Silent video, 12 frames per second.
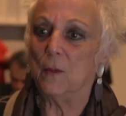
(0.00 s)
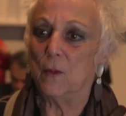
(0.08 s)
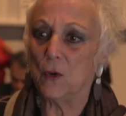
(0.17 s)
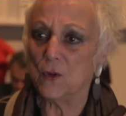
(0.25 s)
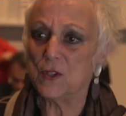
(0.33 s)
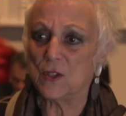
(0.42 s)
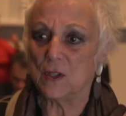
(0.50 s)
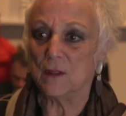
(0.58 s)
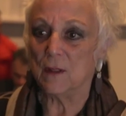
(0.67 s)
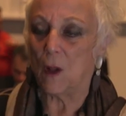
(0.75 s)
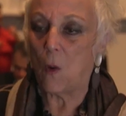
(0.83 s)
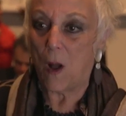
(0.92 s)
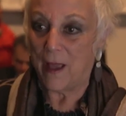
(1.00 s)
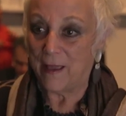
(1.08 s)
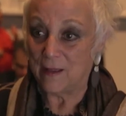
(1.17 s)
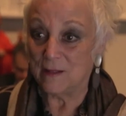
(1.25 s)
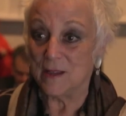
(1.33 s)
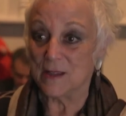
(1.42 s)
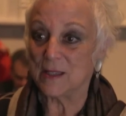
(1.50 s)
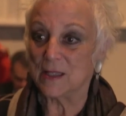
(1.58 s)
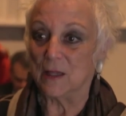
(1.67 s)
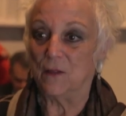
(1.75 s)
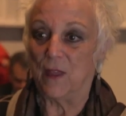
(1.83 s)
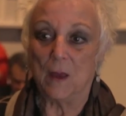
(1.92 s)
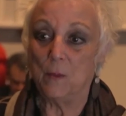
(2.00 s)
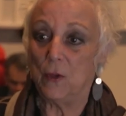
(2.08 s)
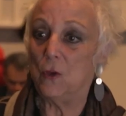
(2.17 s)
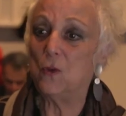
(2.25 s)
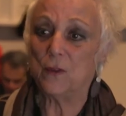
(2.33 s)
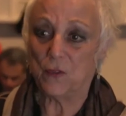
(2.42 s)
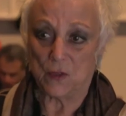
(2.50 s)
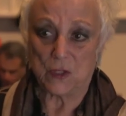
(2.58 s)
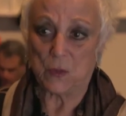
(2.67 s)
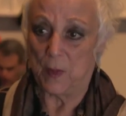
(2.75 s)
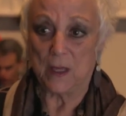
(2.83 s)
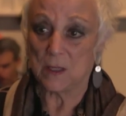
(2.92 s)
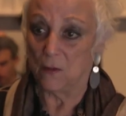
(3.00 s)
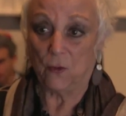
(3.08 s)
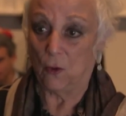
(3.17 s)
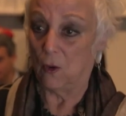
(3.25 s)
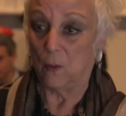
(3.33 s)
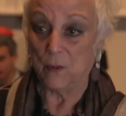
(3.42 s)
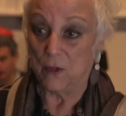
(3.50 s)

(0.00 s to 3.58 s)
immersed in the quietness of that beautiful space of her